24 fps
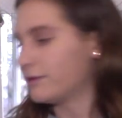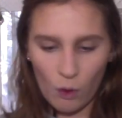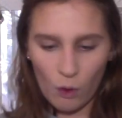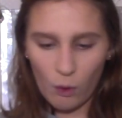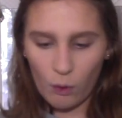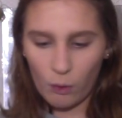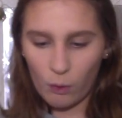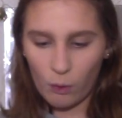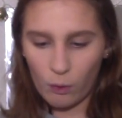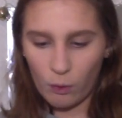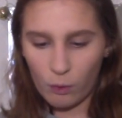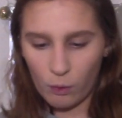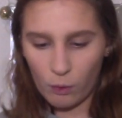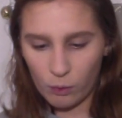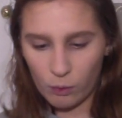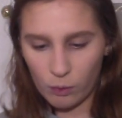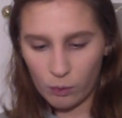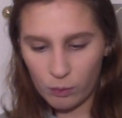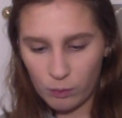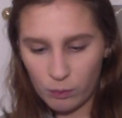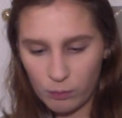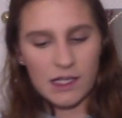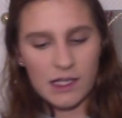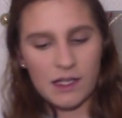Oh,
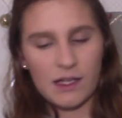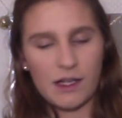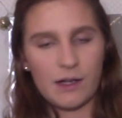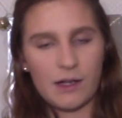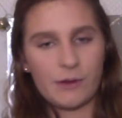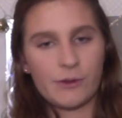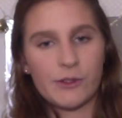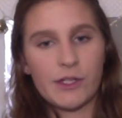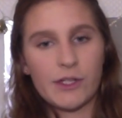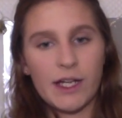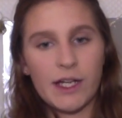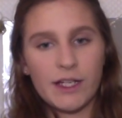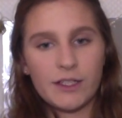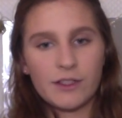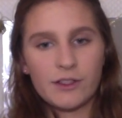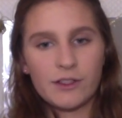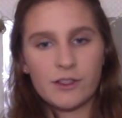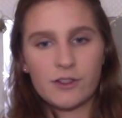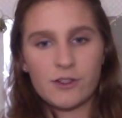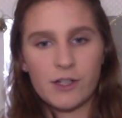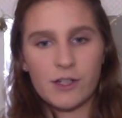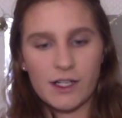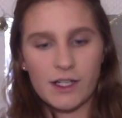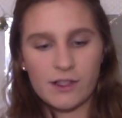I was trying
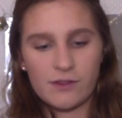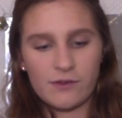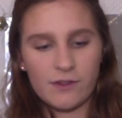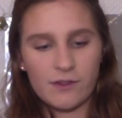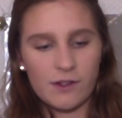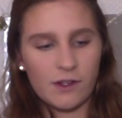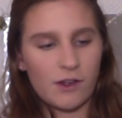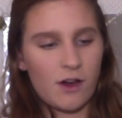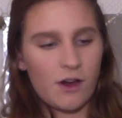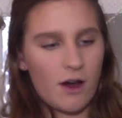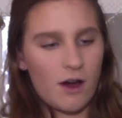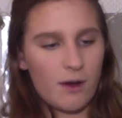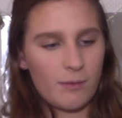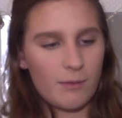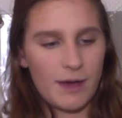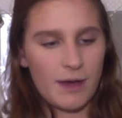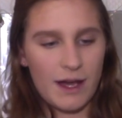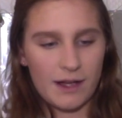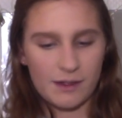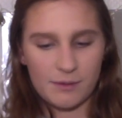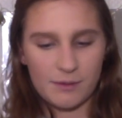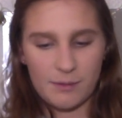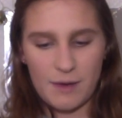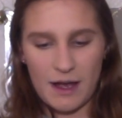to transfer the
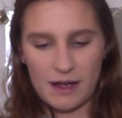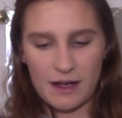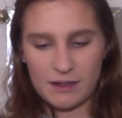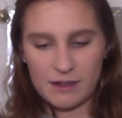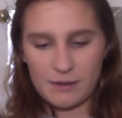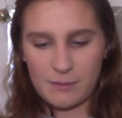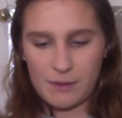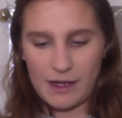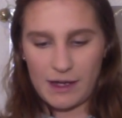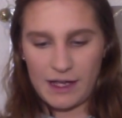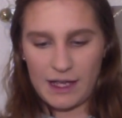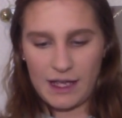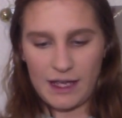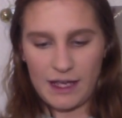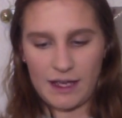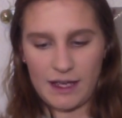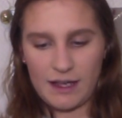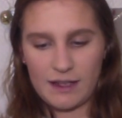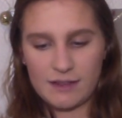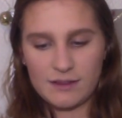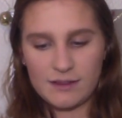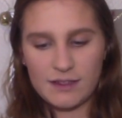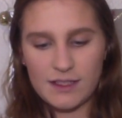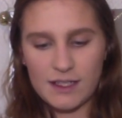compact back in my
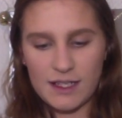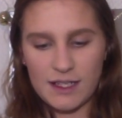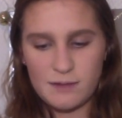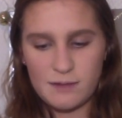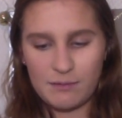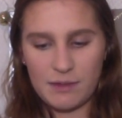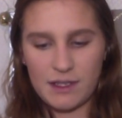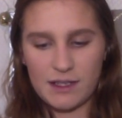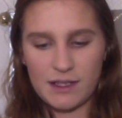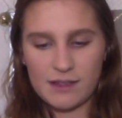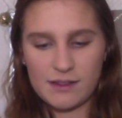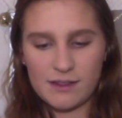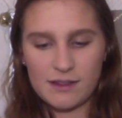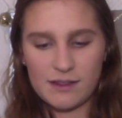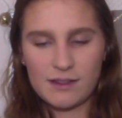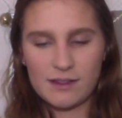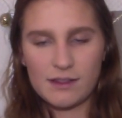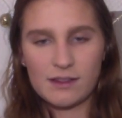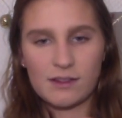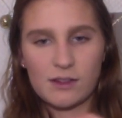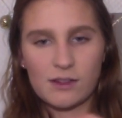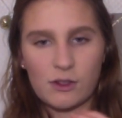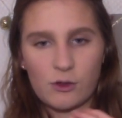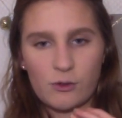hand, and because this
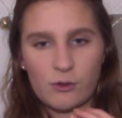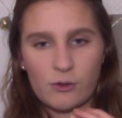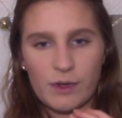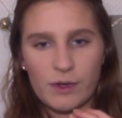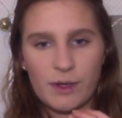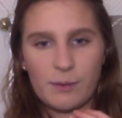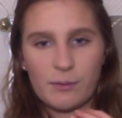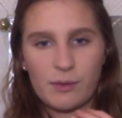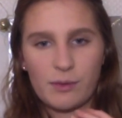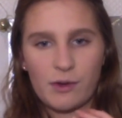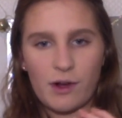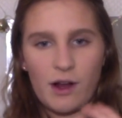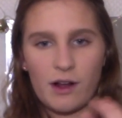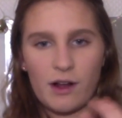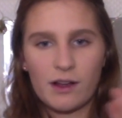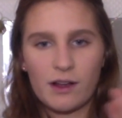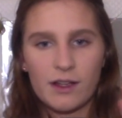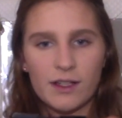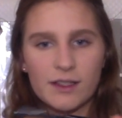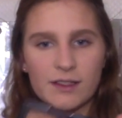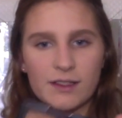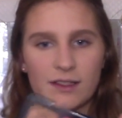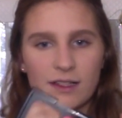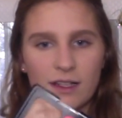is a cream
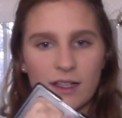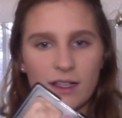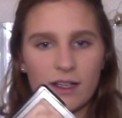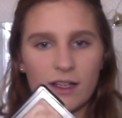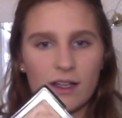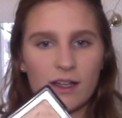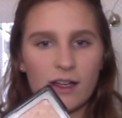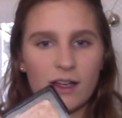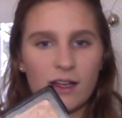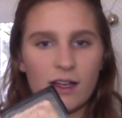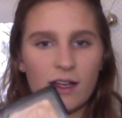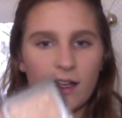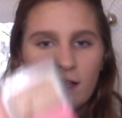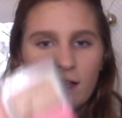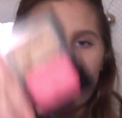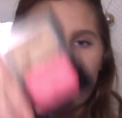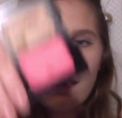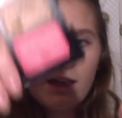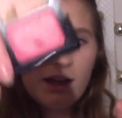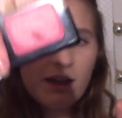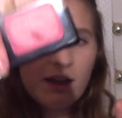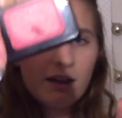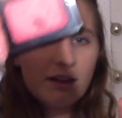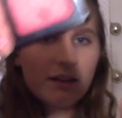product,
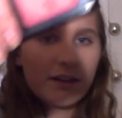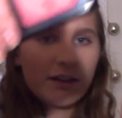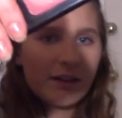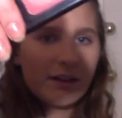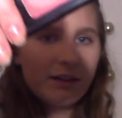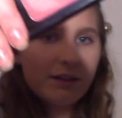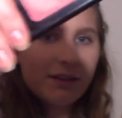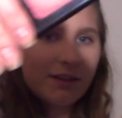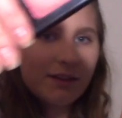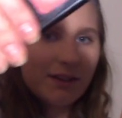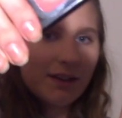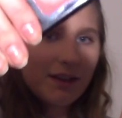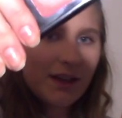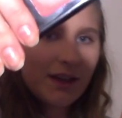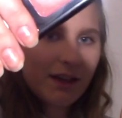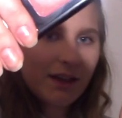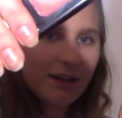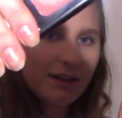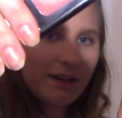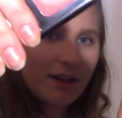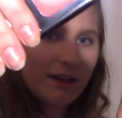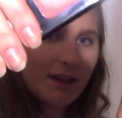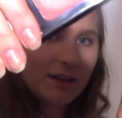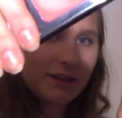see
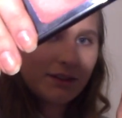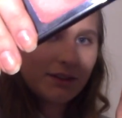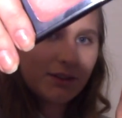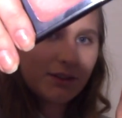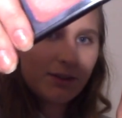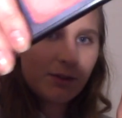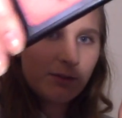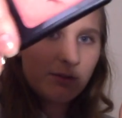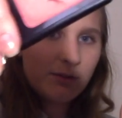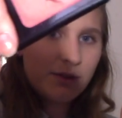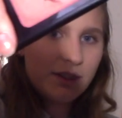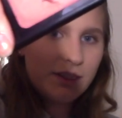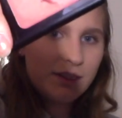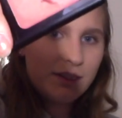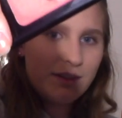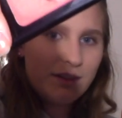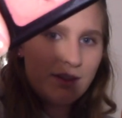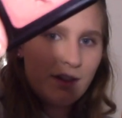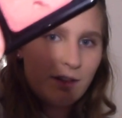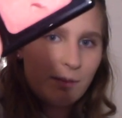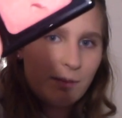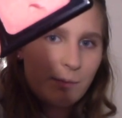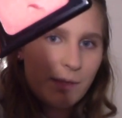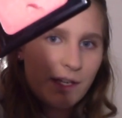that? I just totally
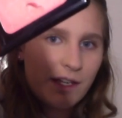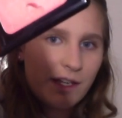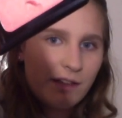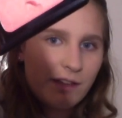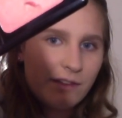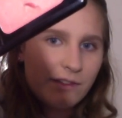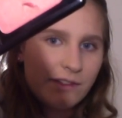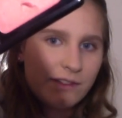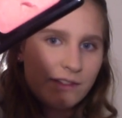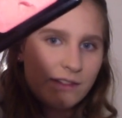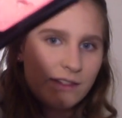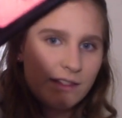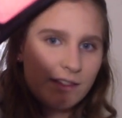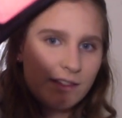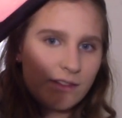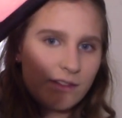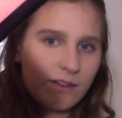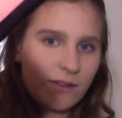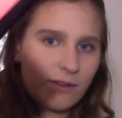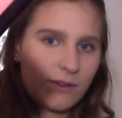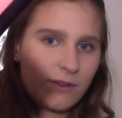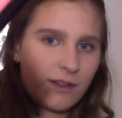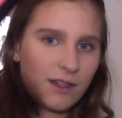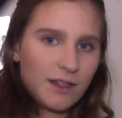dug my nails
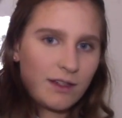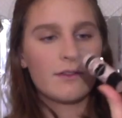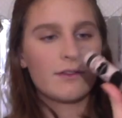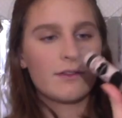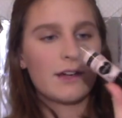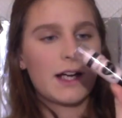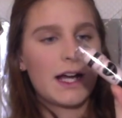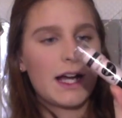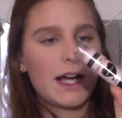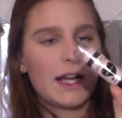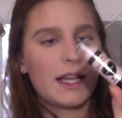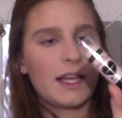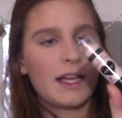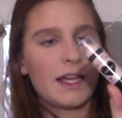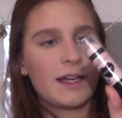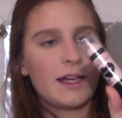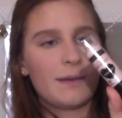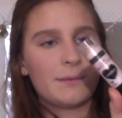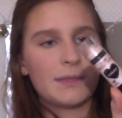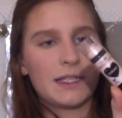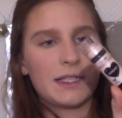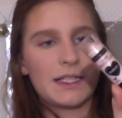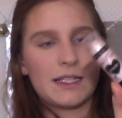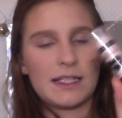into it. For highlight,
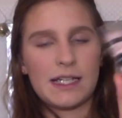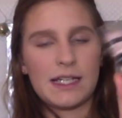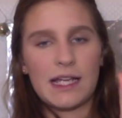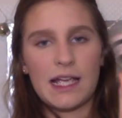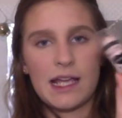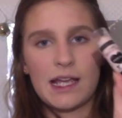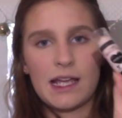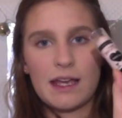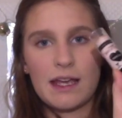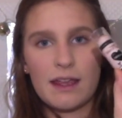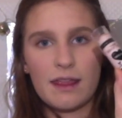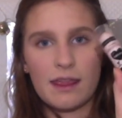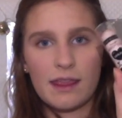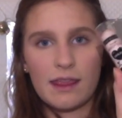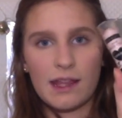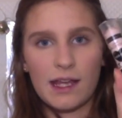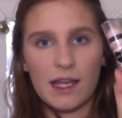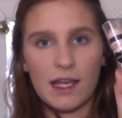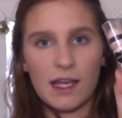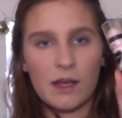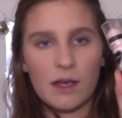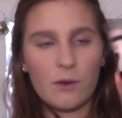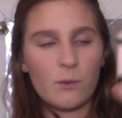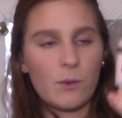I'm going to take
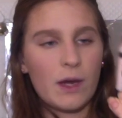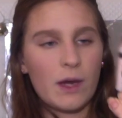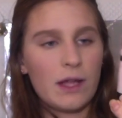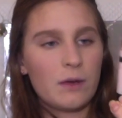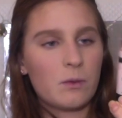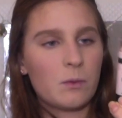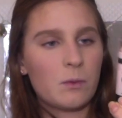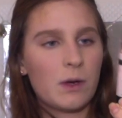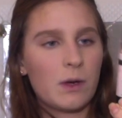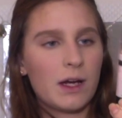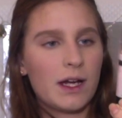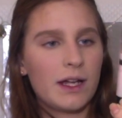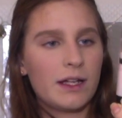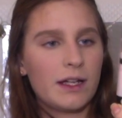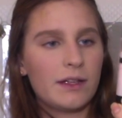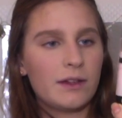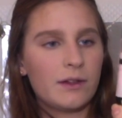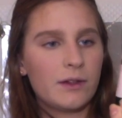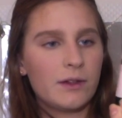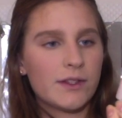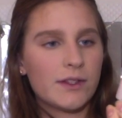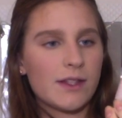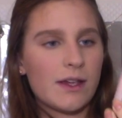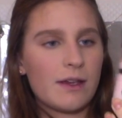the Wet n
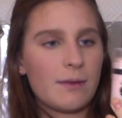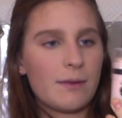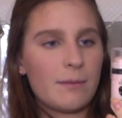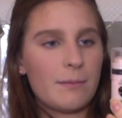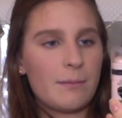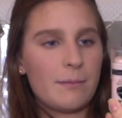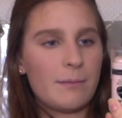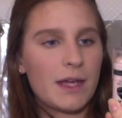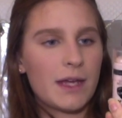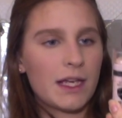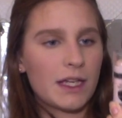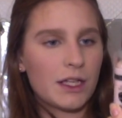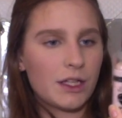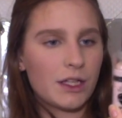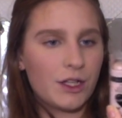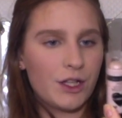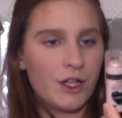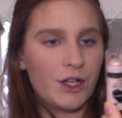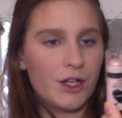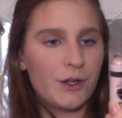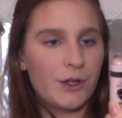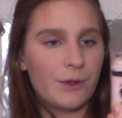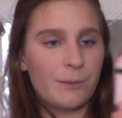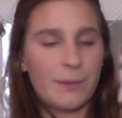Wild Mega
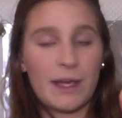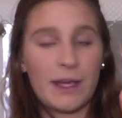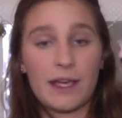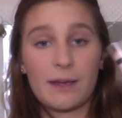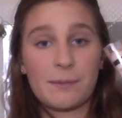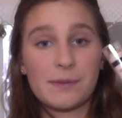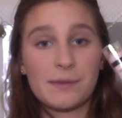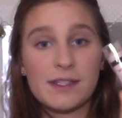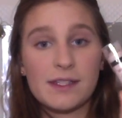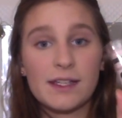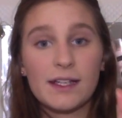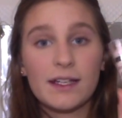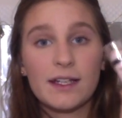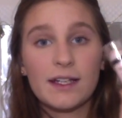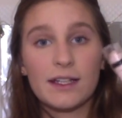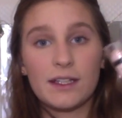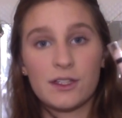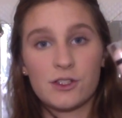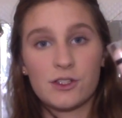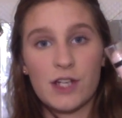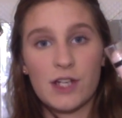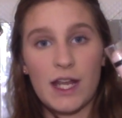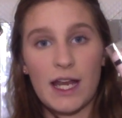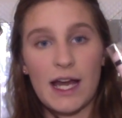Glow Makeup Stick in
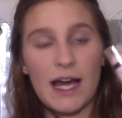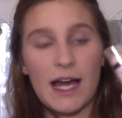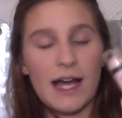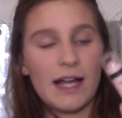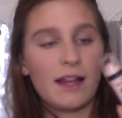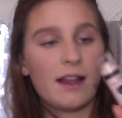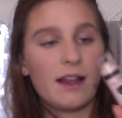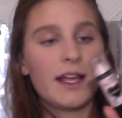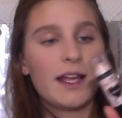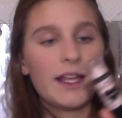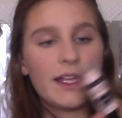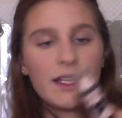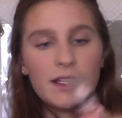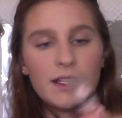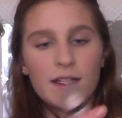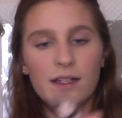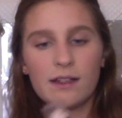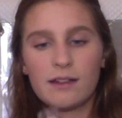the shade Highlight.